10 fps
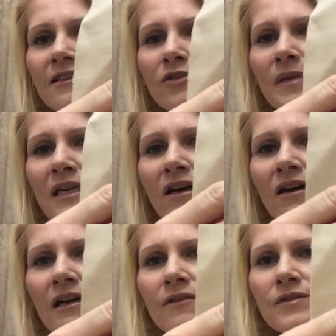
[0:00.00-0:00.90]
the
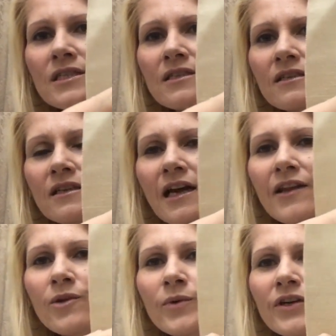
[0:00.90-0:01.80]
beehives,
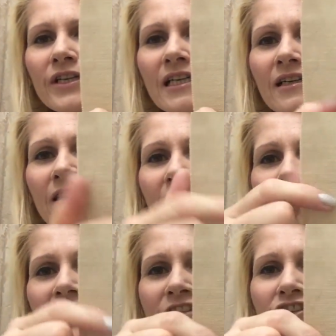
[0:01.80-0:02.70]
and the wording.
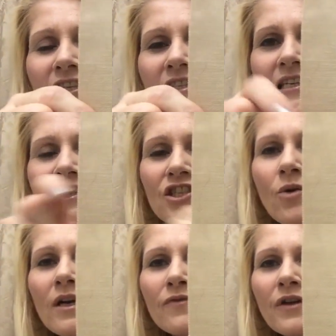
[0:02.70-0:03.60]
And as you can see, there's
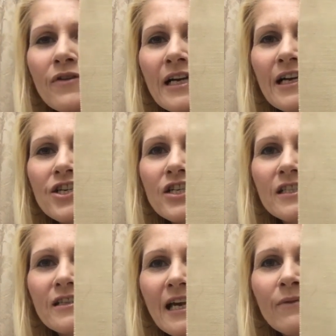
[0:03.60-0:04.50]
quite a variation
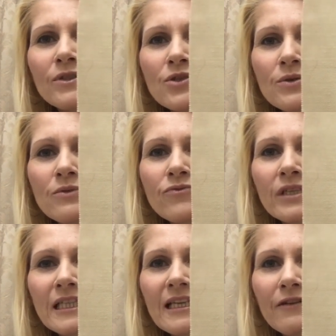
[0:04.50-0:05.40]
in that, which was
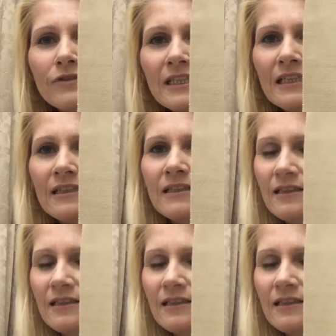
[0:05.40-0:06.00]
really lovely.